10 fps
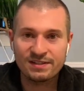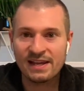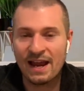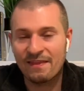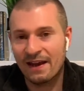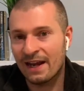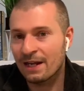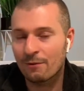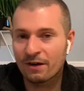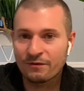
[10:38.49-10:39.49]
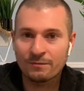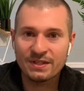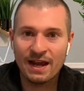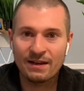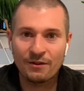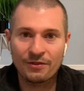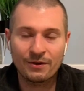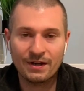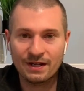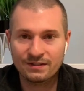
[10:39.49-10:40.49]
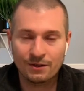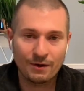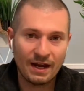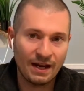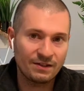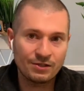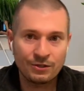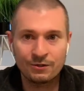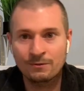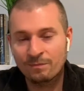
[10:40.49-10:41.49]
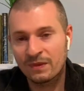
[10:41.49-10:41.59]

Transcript: say that anywhere from 10 to 30 is okay too.